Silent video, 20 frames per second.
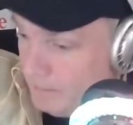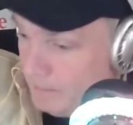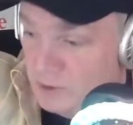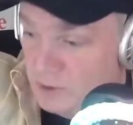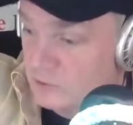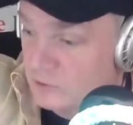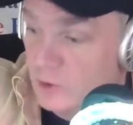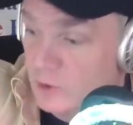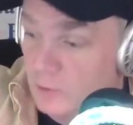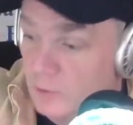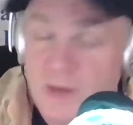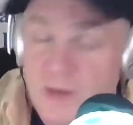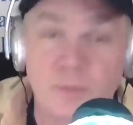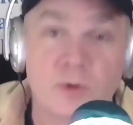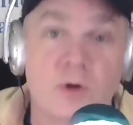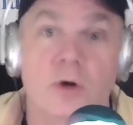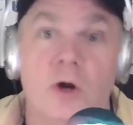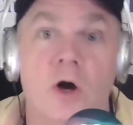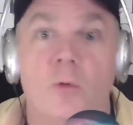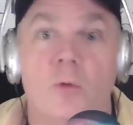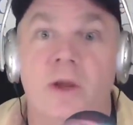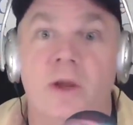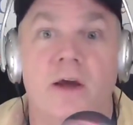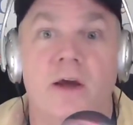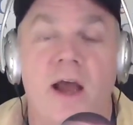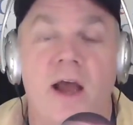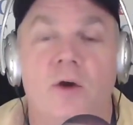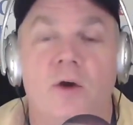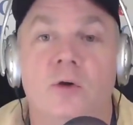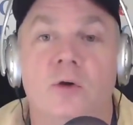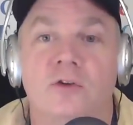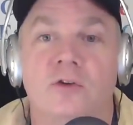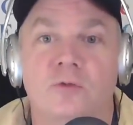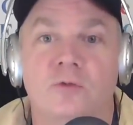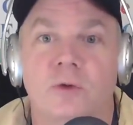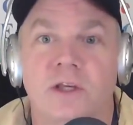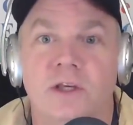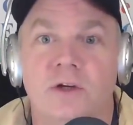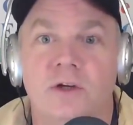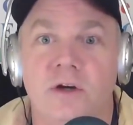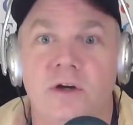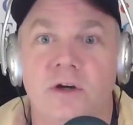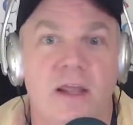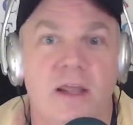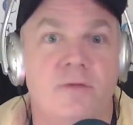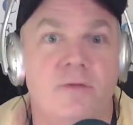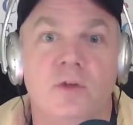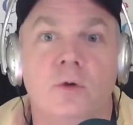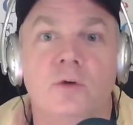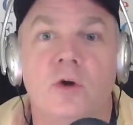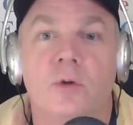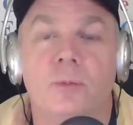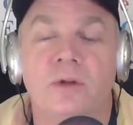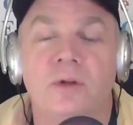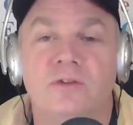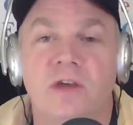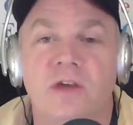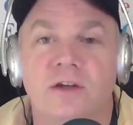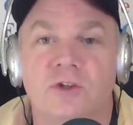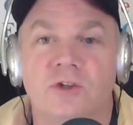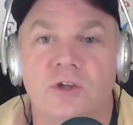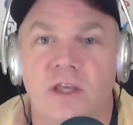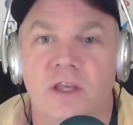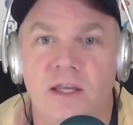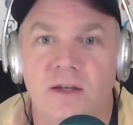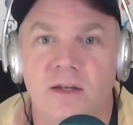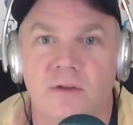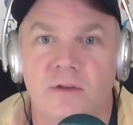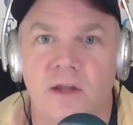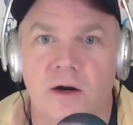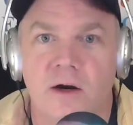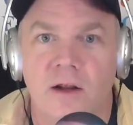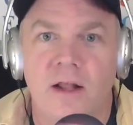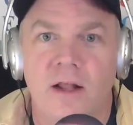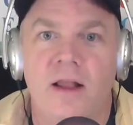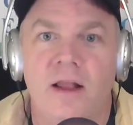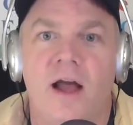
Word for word: there's real people going, oh, we got, I heard it's really good, even though nobody's actually eaten there.